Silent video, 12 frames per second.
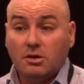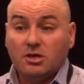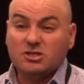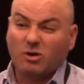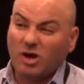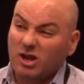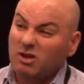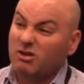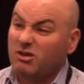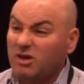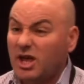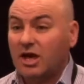So I
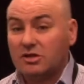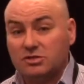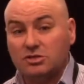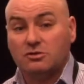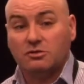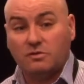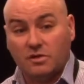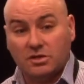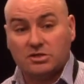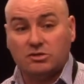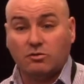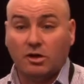learned how to do
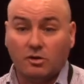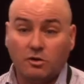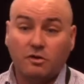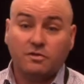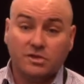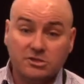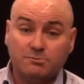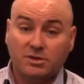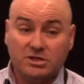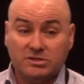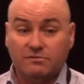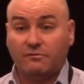this, or I learnt this
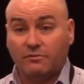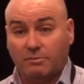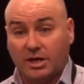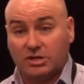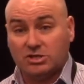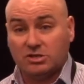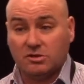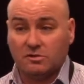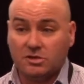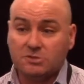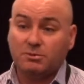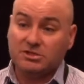piece of information, and
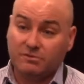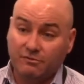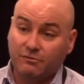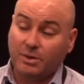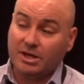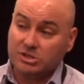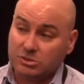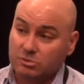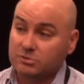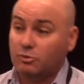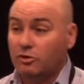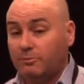this piece of information
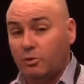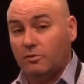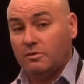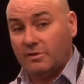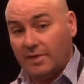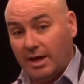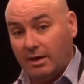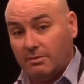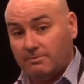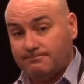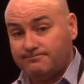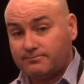was more important than that.
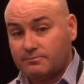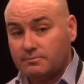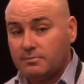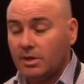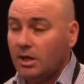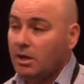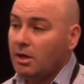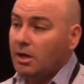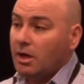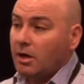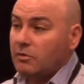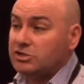
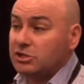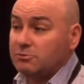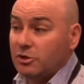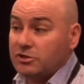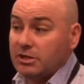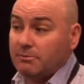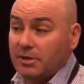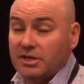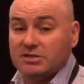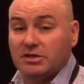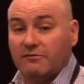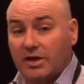Research project B
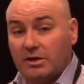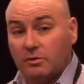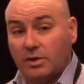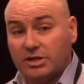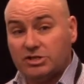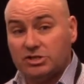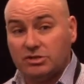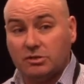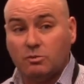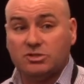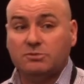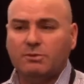is an evaluation,
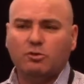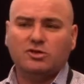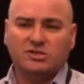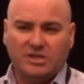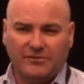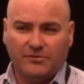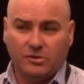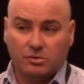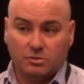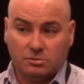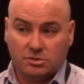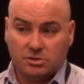which is a bit more
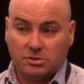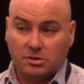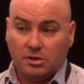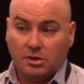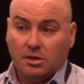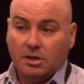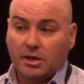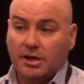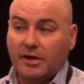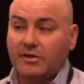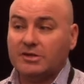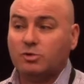difficult.
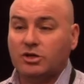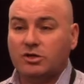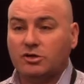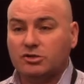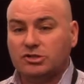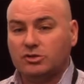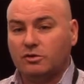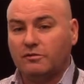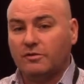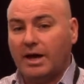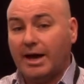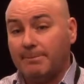Okay, that's where you've got to sort
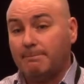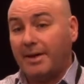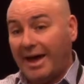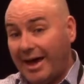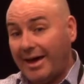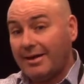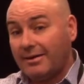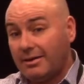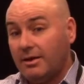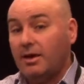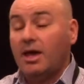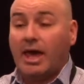of unpack
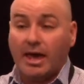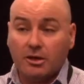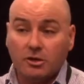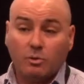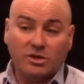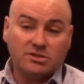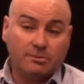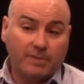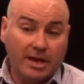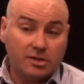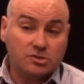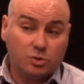how you went
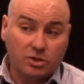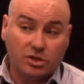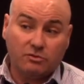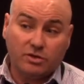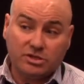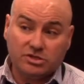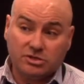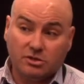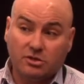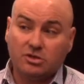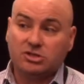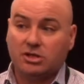about doing your
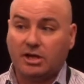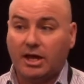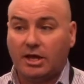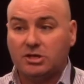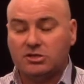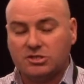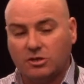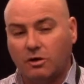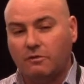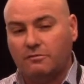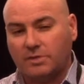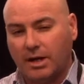research and how you
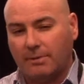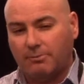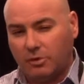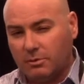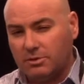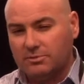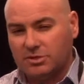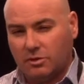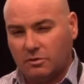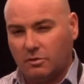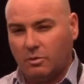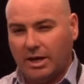solved problems
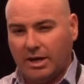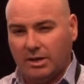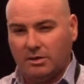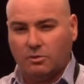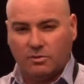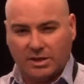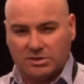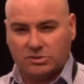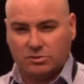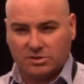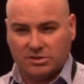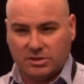along the way and all that
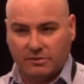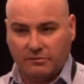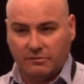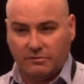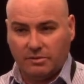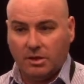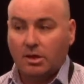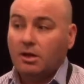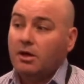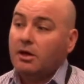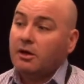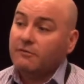sort of stuff.
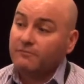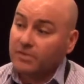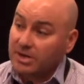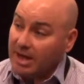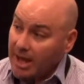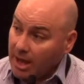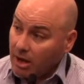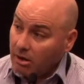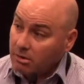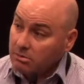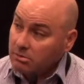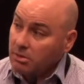For
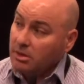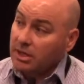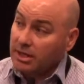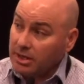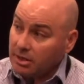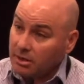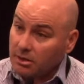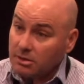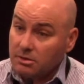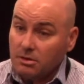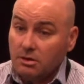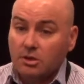now,
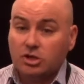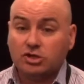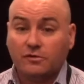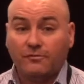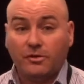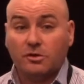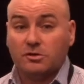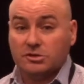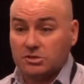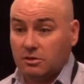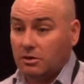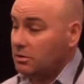here, you should
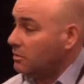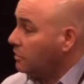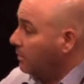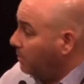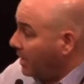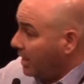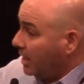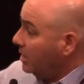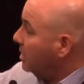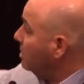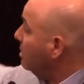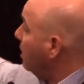focus on the
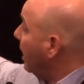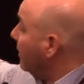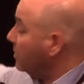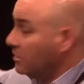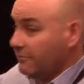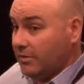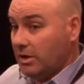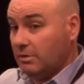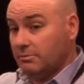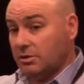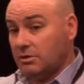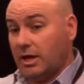planning and the
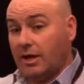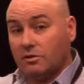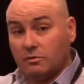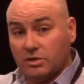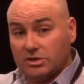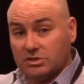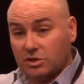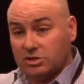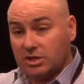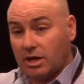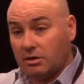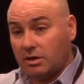development and the research
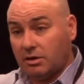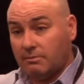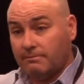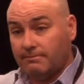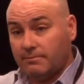outcome.